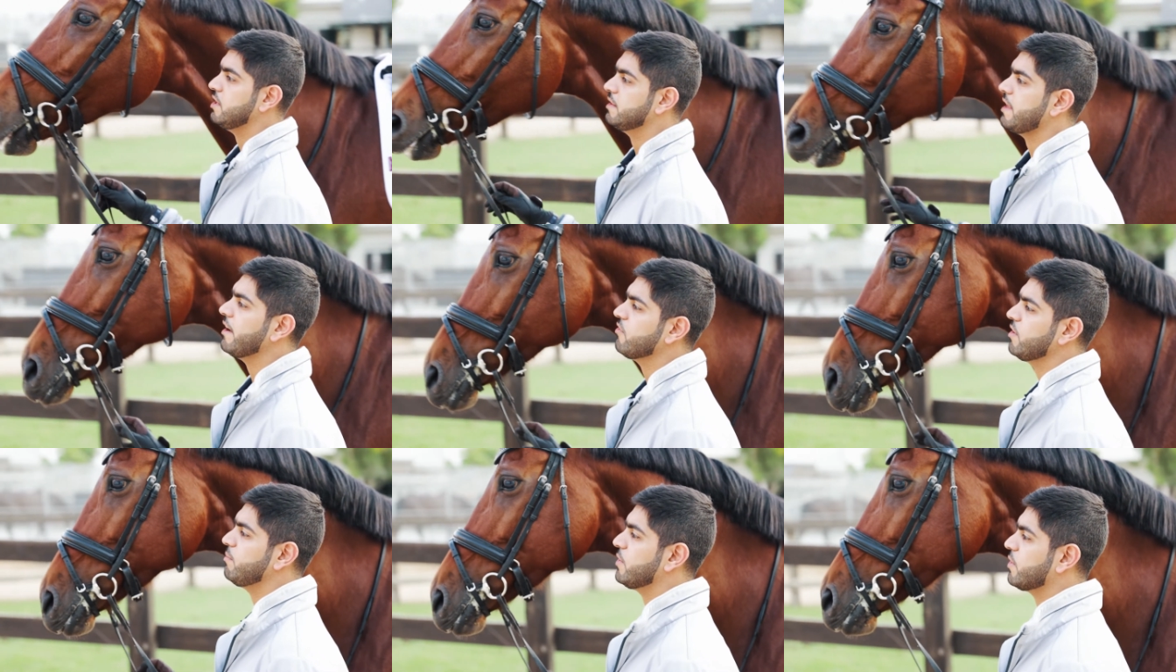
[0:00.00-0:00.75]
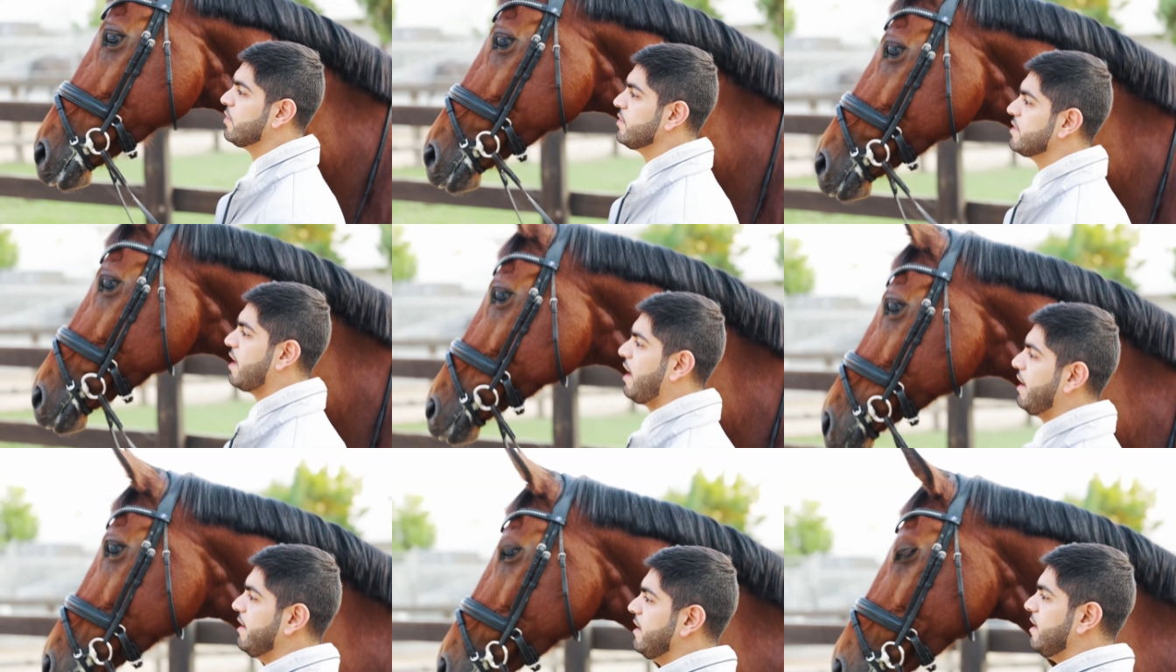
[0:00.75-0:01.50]
Obviously, this with
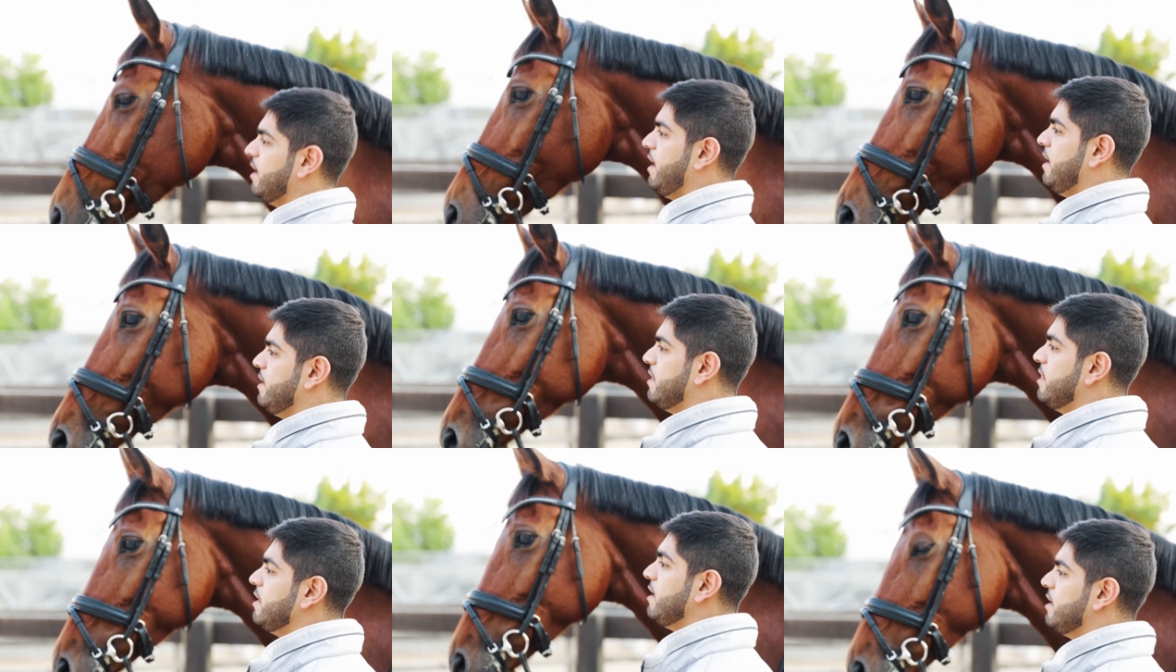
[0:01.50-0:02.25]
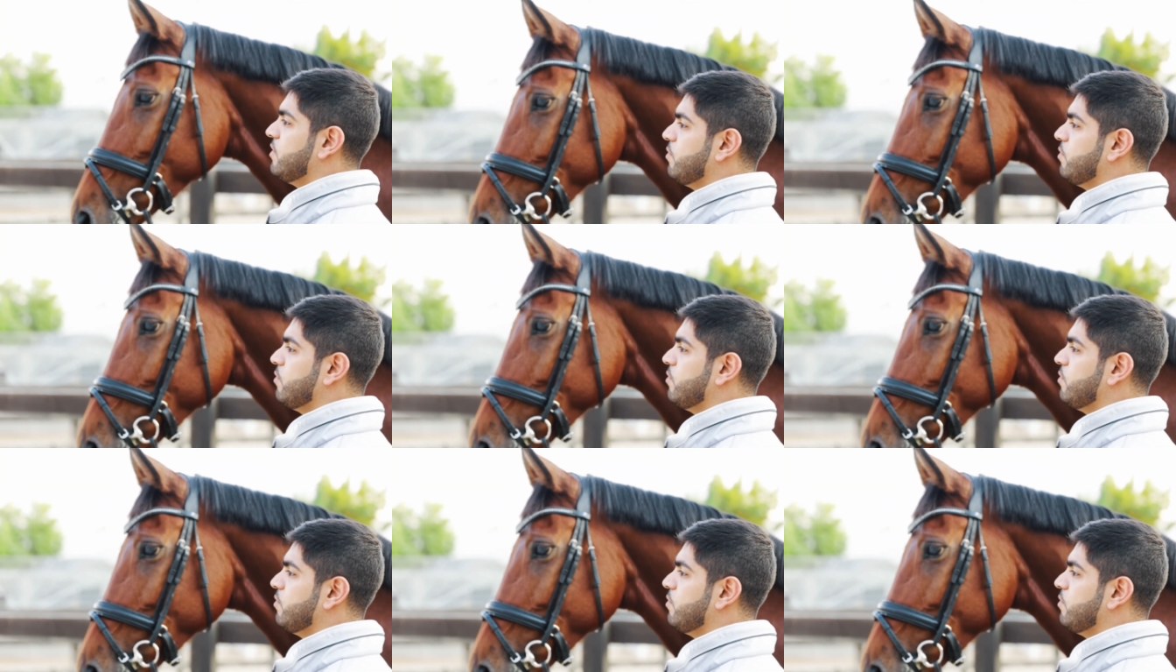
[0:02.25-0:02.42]
the help of the